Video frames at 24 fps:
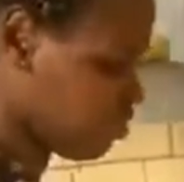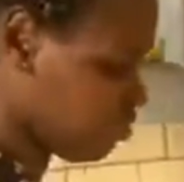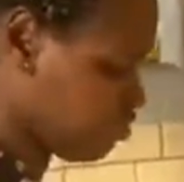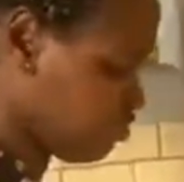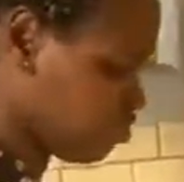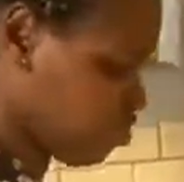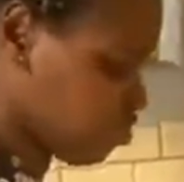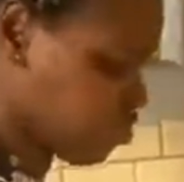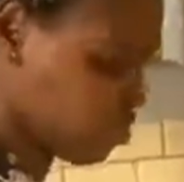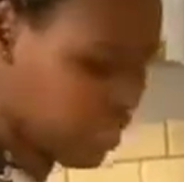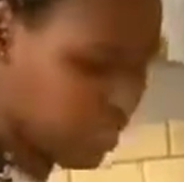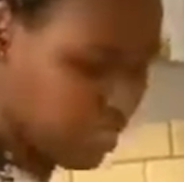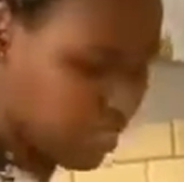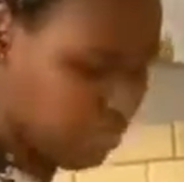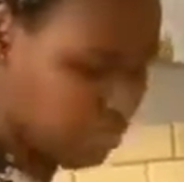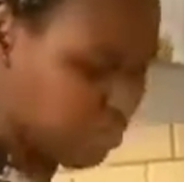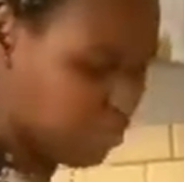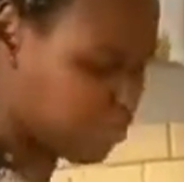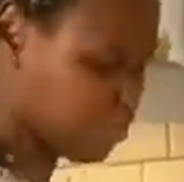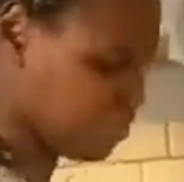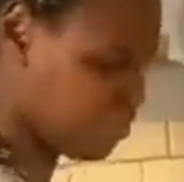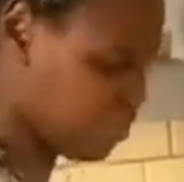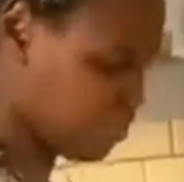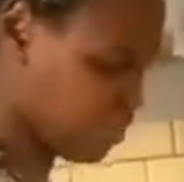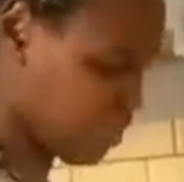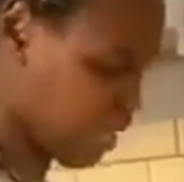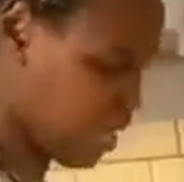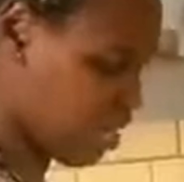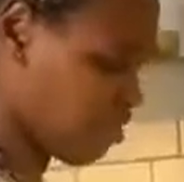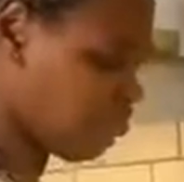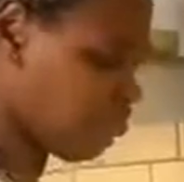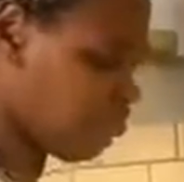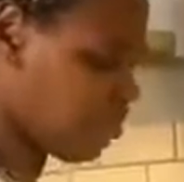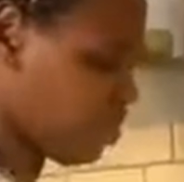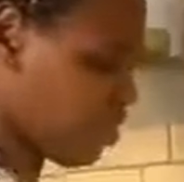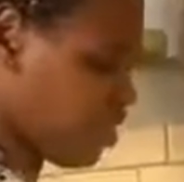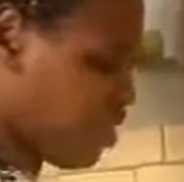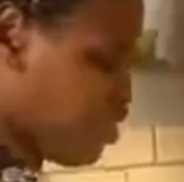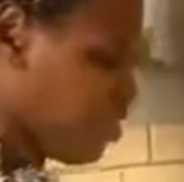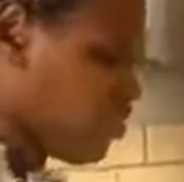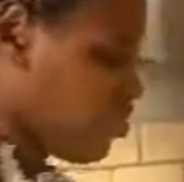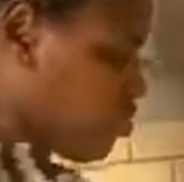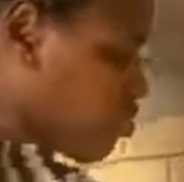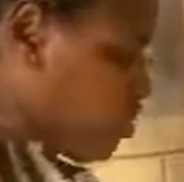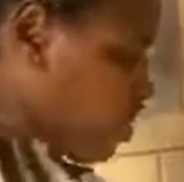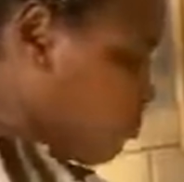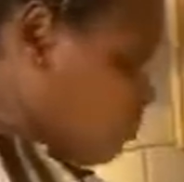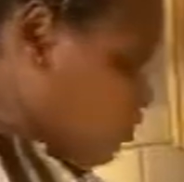We already put everything.
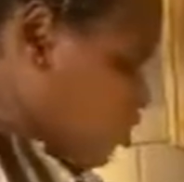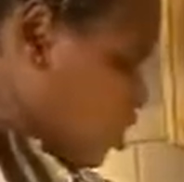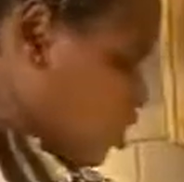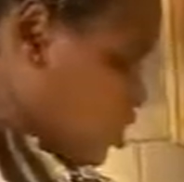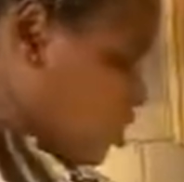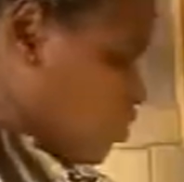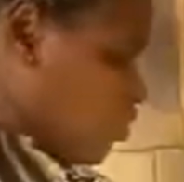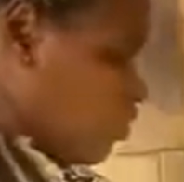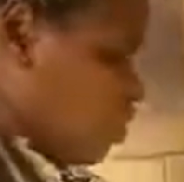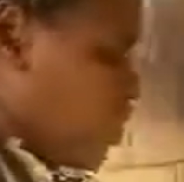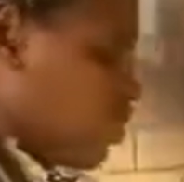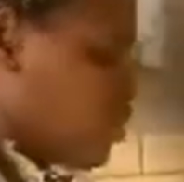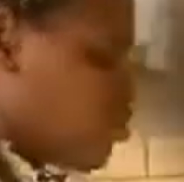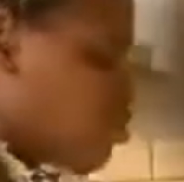So I'm just going